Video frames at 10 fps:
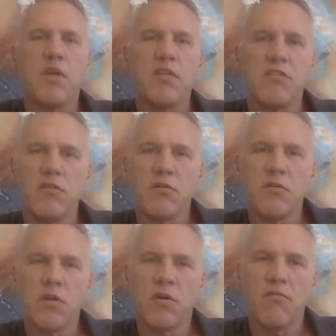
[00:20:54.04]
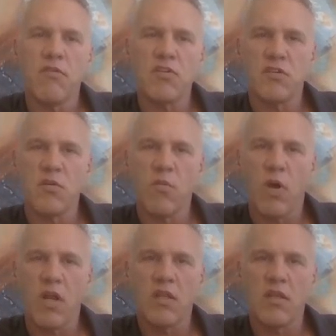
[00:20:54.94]
up into, you know, eventually
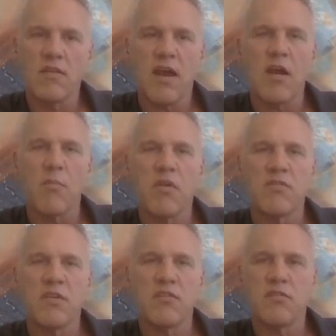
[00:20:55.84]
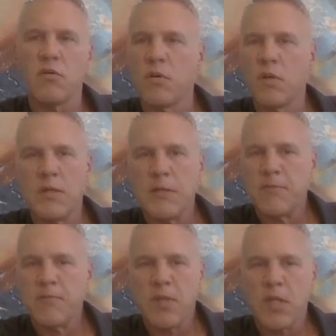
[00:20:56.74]
running the entire business. So,
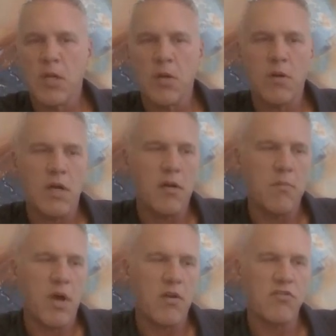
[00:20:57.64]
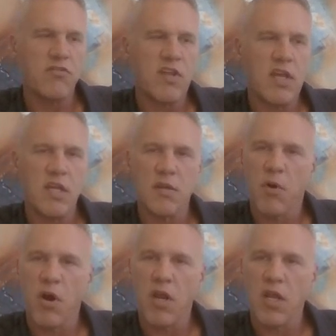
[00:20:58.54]
you know, um,
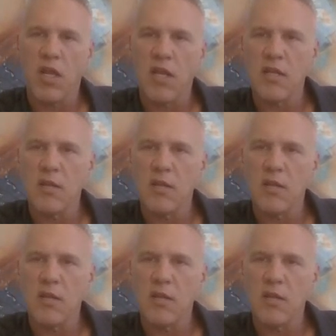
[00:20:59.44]
understanding marketing at a